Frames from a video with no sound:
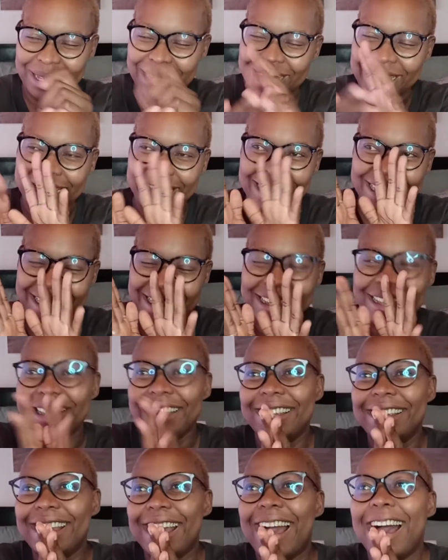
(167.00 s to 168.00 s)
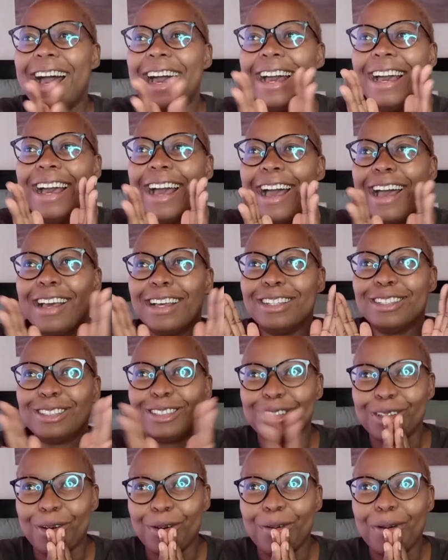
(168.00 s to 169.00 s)
Like, yeah.
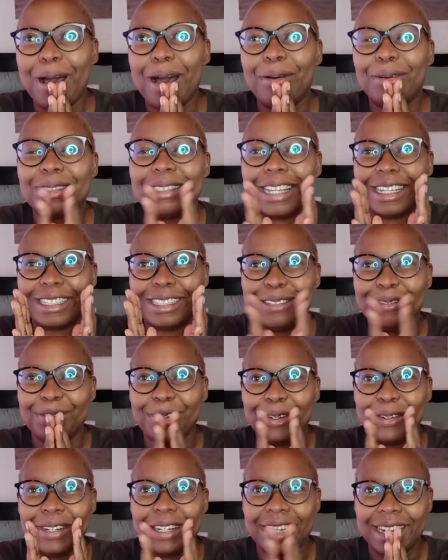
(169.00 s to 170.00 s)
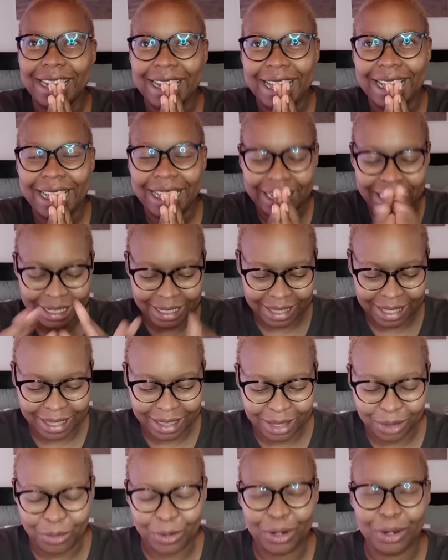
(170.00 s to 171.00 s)
So I was actually very glad that they
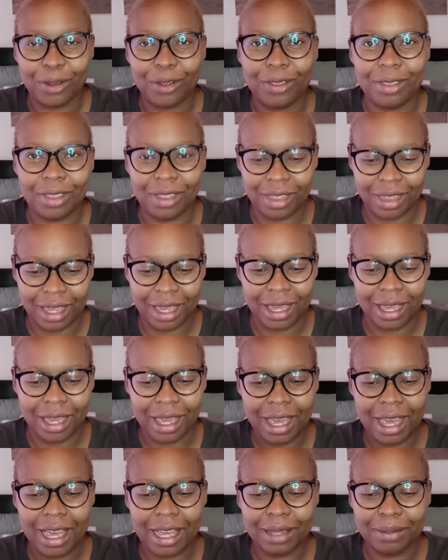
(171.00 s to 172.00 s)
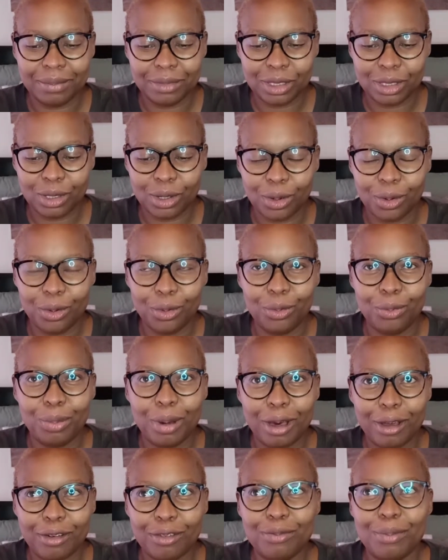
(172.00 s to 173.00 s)
were not there. And so
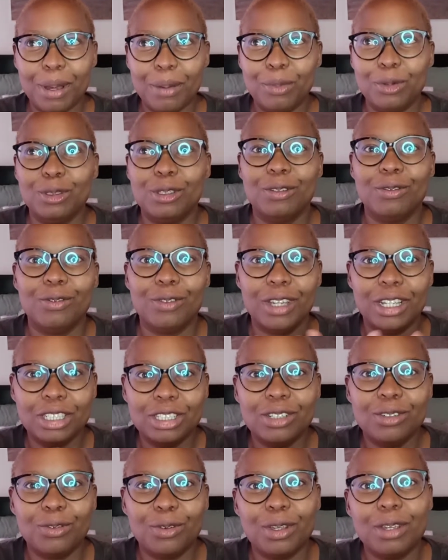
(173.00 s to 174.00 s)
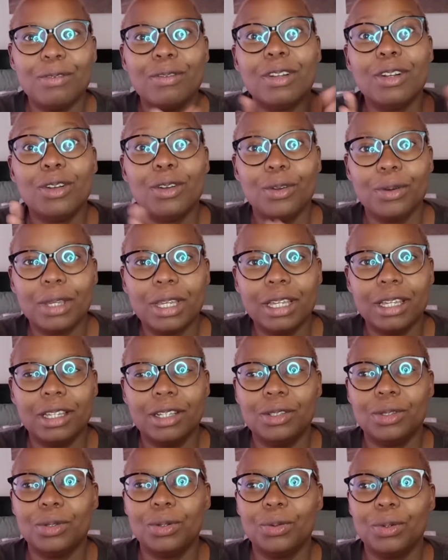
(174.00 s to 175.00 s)
part of my motivation for even looking
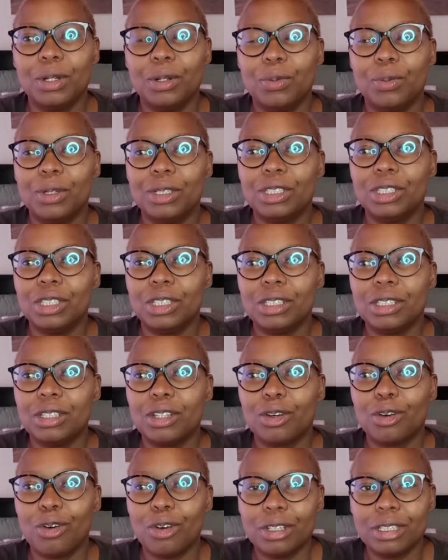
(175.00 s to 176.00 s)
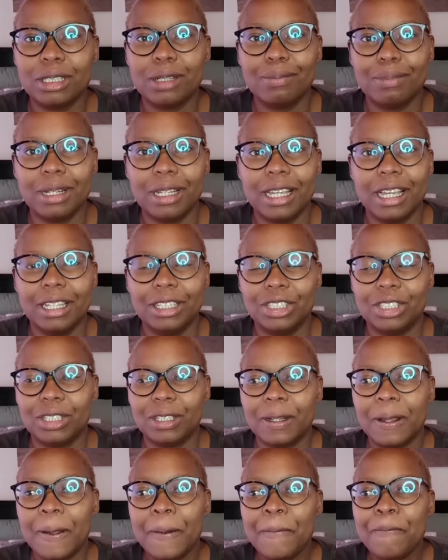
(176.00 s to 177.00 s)
into it was just the cost implication.
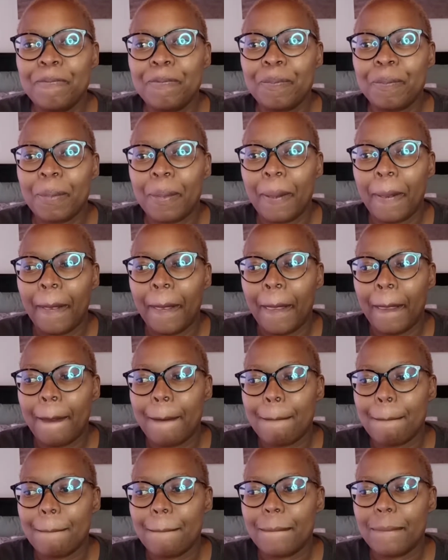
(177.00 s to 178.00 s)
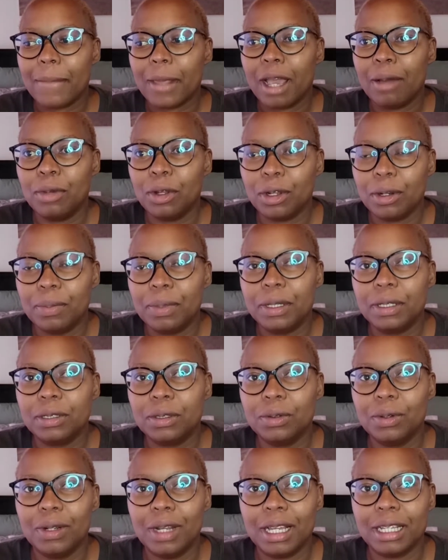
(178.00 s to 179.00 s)
I'm not a person who
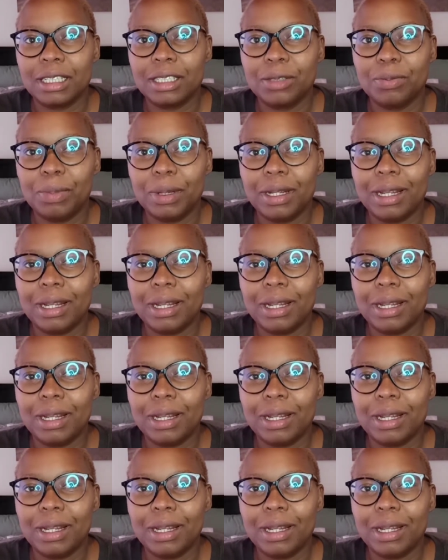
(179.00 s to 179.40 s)
likes spend.